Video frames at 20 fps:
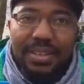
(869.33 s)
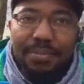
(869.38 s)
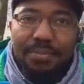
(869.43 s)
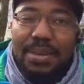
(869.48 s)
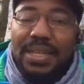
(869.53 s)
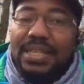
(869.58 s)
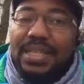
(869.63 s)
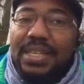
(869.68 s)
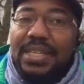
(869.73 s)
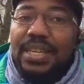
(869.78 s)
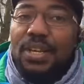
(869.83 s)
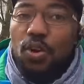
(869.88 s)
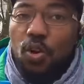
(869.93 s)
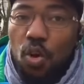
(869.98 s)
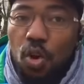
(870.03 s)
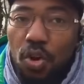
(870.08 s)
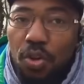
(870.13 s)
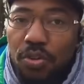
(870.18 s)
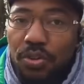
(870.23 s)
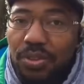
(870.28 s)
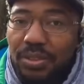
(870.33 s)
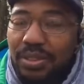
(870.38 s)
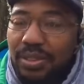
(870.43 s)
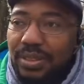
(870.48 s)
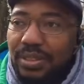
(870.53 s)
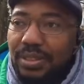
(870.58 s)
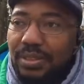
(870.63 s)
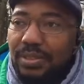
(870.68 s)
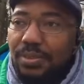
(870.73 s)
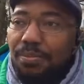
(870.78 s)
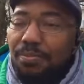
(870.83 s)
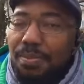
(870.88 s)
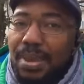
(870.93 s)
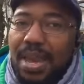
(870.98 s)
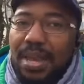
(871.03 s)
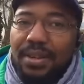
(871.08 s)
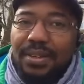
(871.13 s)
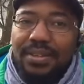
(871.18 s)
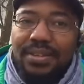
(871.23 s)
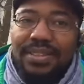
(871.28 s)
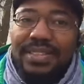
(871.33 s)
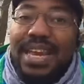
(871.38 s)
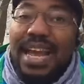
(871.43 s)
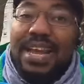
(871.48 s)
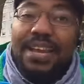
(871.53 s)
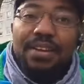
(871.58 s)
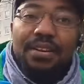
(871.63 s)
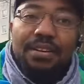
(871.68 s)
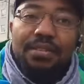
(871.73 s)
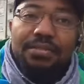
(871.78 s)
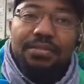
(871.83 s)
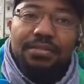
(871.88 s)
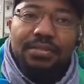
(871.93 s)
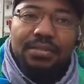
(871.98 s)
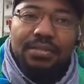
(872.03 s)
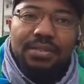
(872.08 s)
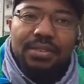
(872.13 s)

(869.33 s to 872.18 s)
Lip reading: meeting the old men dying off,